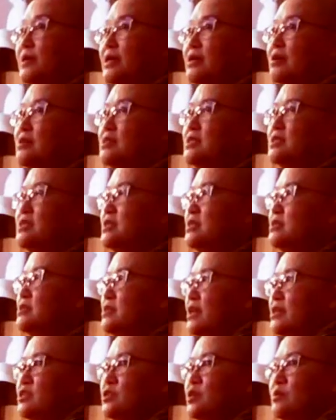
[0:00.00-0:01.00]
because it's
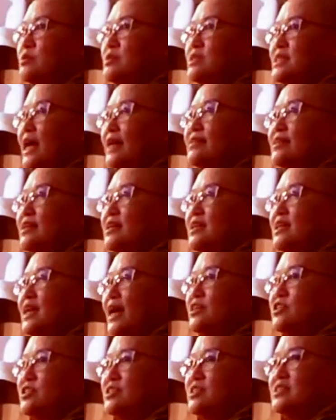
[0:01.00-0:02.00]
just that so certain,
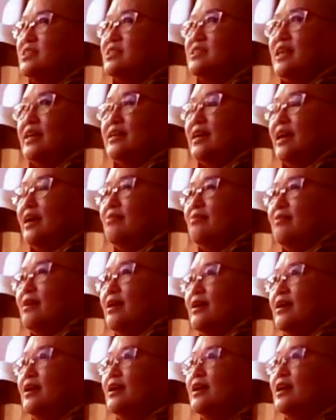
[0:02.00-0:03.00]
like she's sick and,
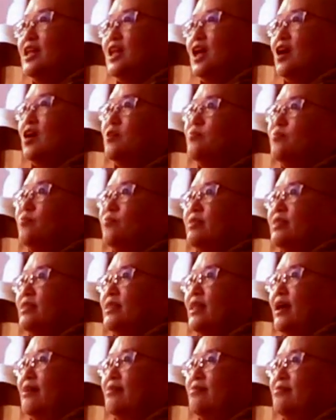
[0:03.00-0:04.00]
you know,
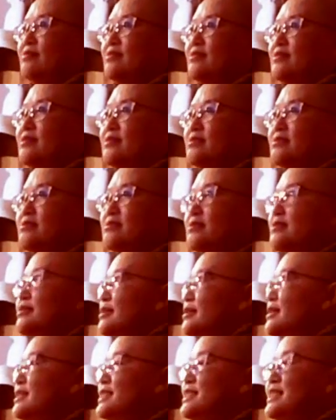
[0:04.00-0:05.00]
then
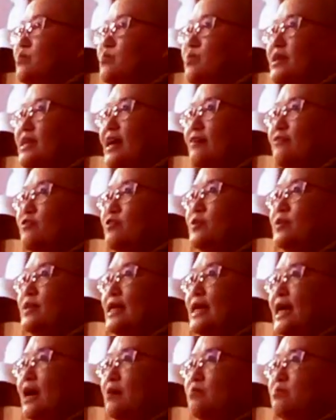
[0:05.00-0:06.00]
someone have to
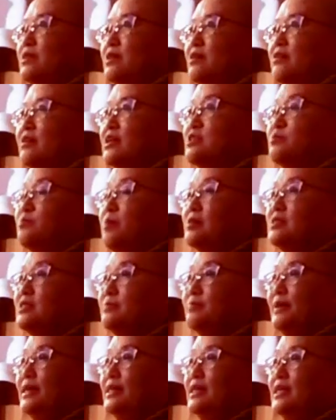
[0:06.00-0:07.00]
take up the
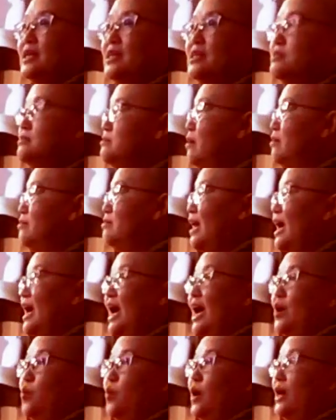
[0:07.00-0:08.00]
responsibility. It's not that
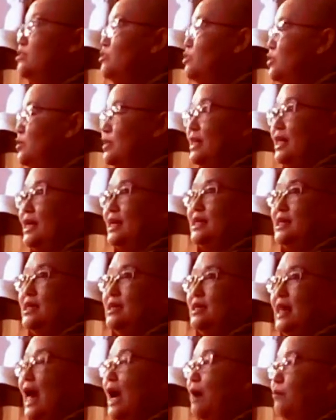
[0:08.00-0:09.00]
I want to take
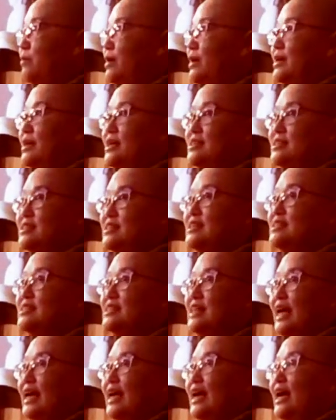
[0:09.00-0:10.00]
it up. It's
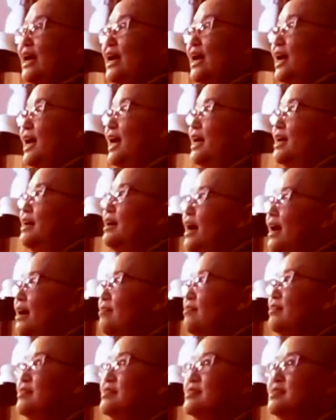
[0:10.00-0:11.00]
just that
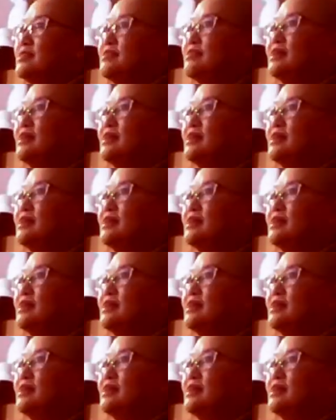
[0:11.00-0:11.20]
I was